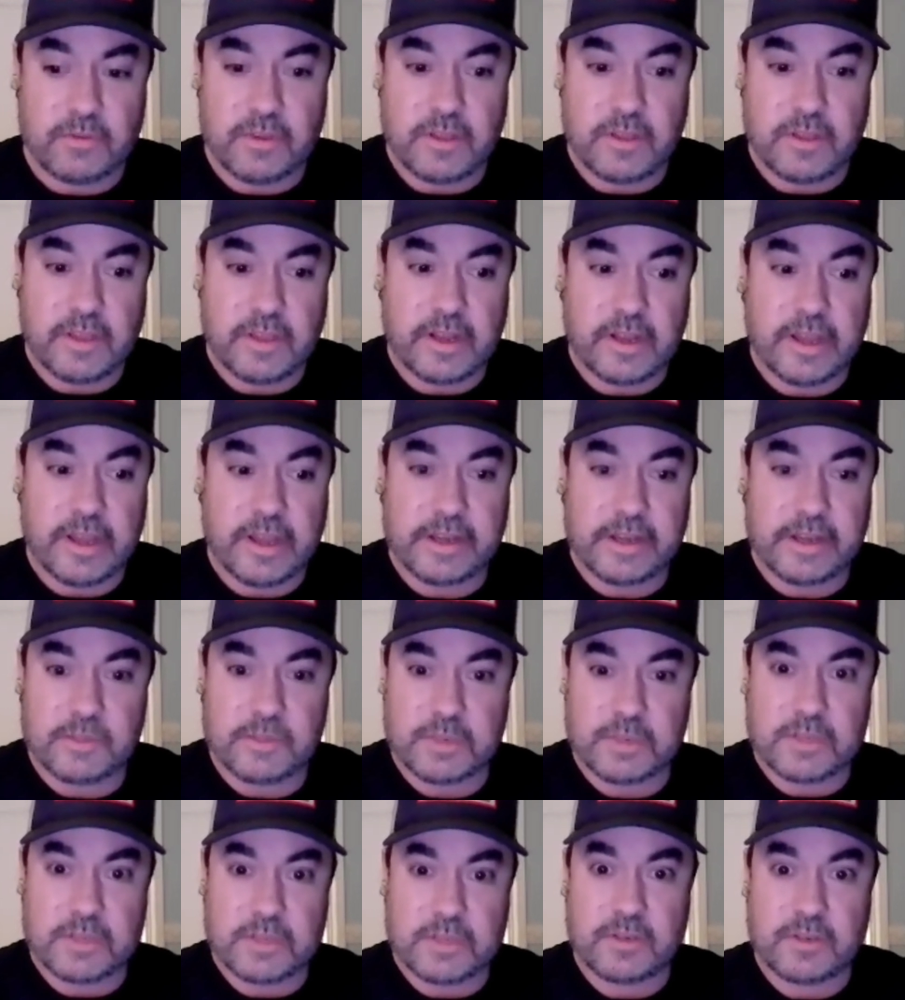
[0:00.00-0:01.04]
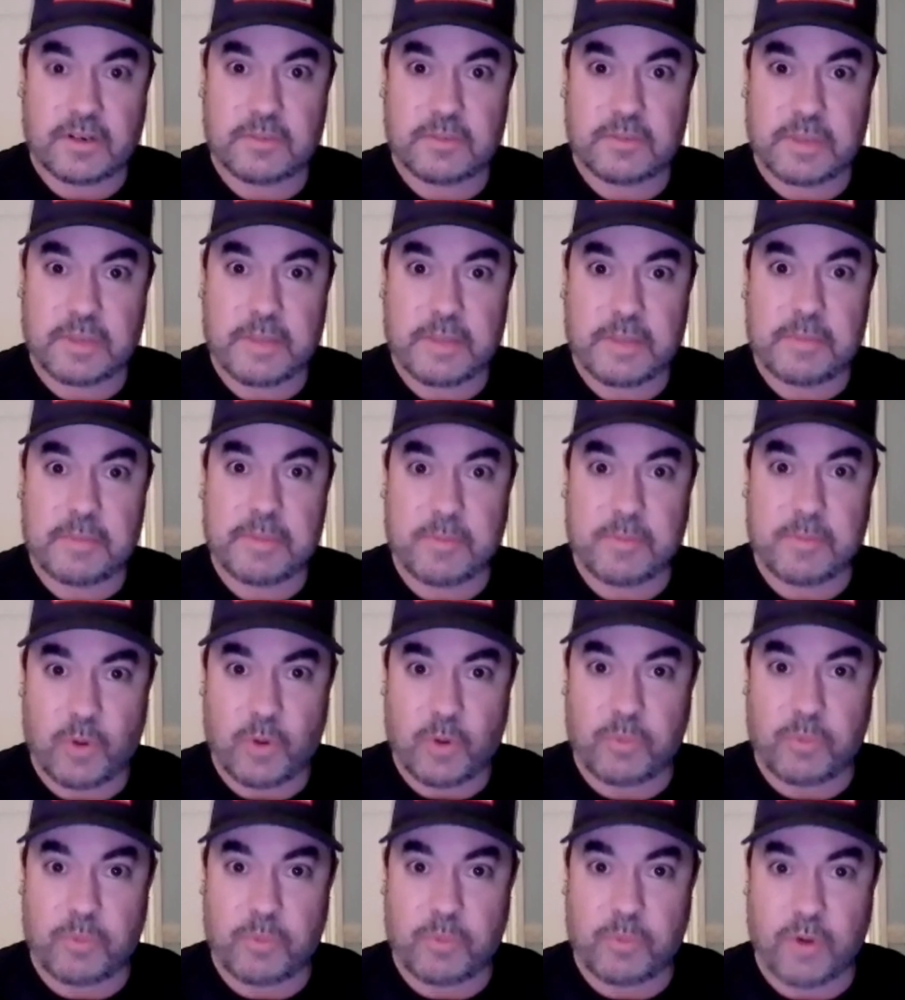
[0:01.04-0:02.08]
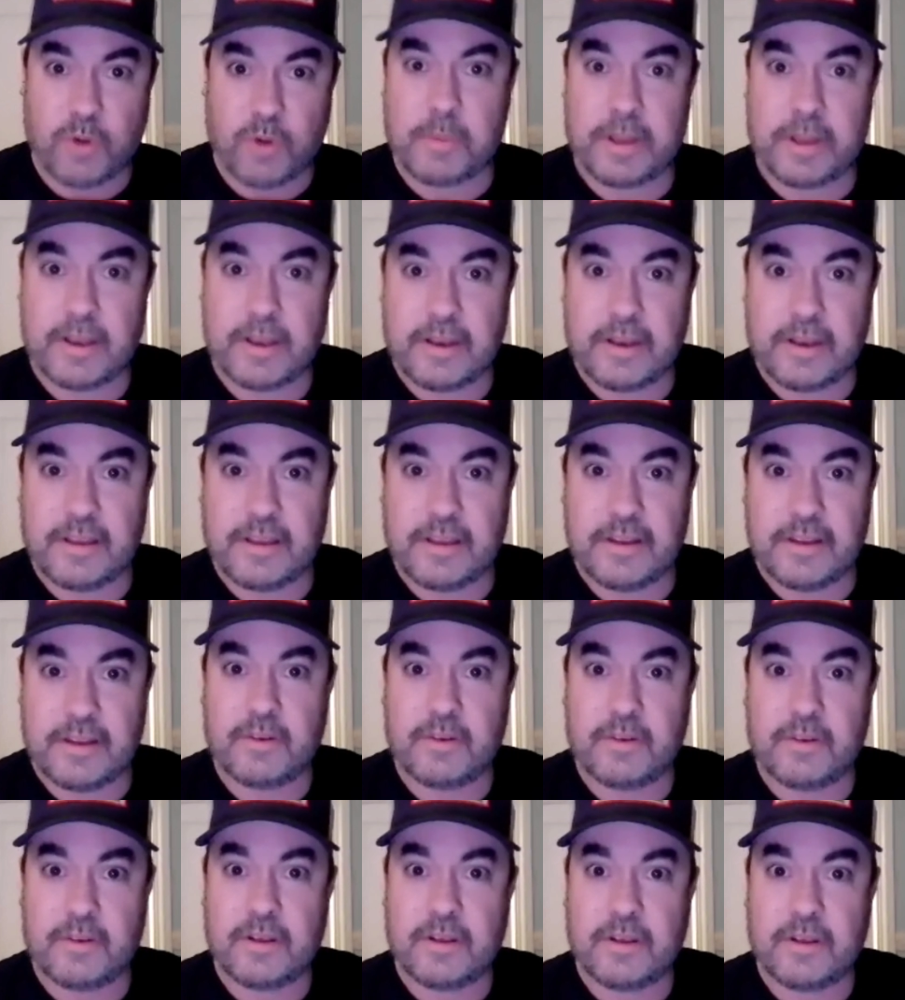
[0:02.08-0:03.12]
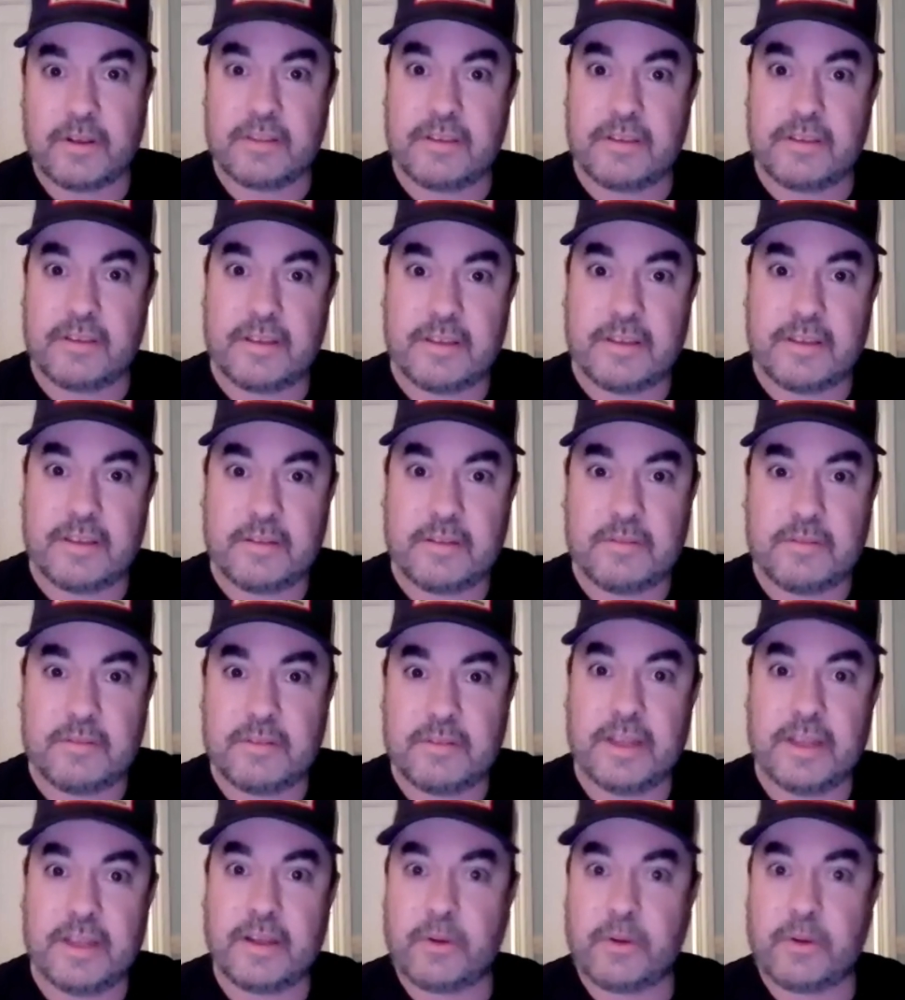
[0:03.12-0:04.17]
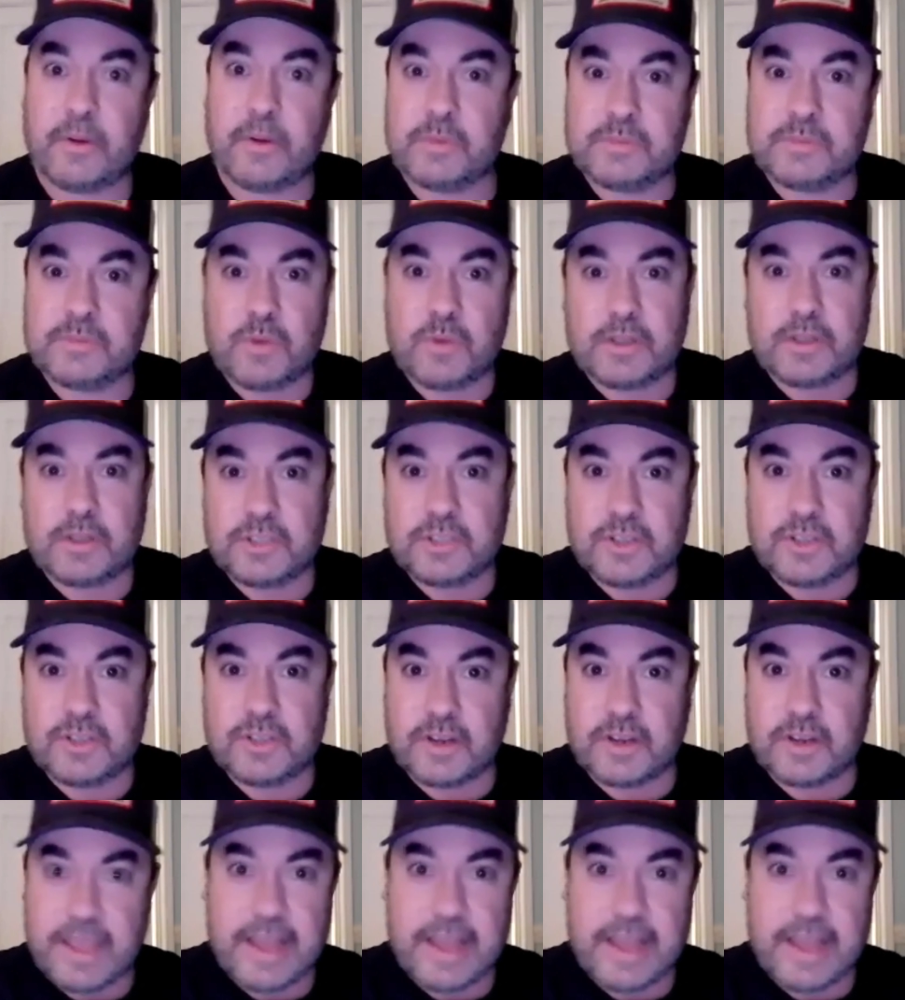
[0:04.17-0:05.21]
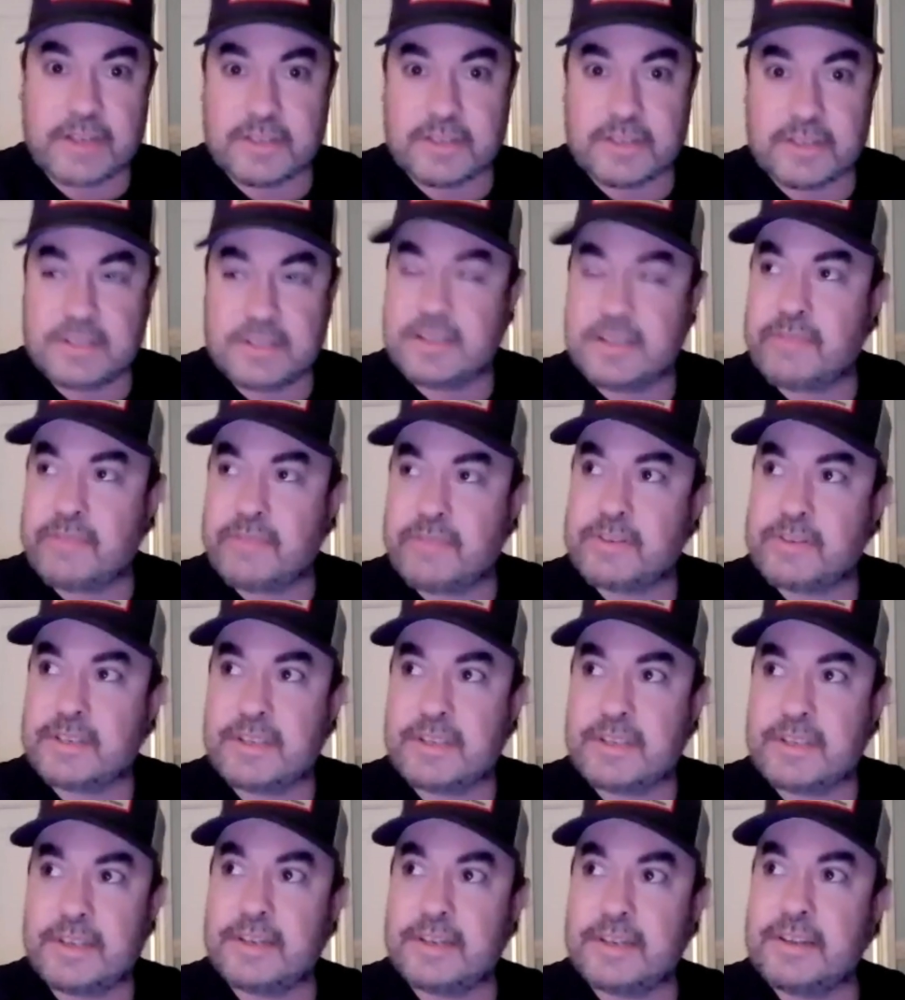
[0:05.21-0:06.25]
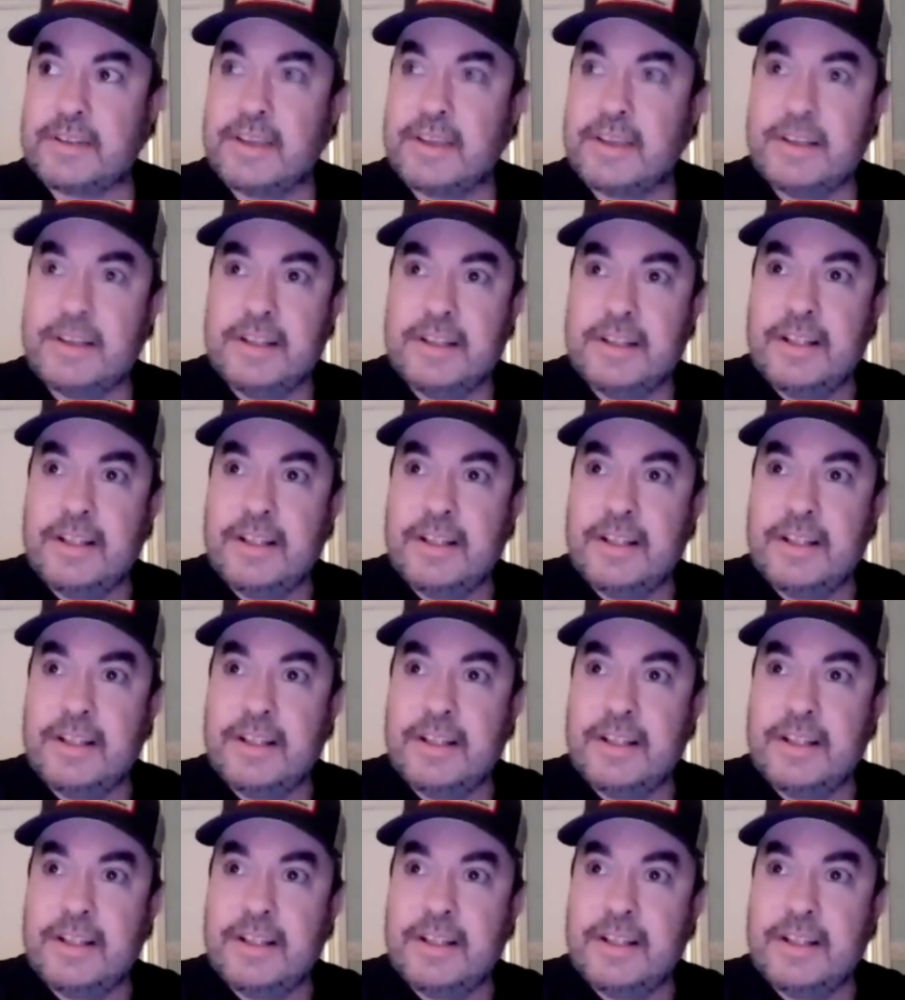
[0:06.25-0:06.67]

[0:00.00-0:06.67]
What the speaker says: in the 90s when it started to become a bit more prominent, and I always watched Johnny Cash and stuff as a kid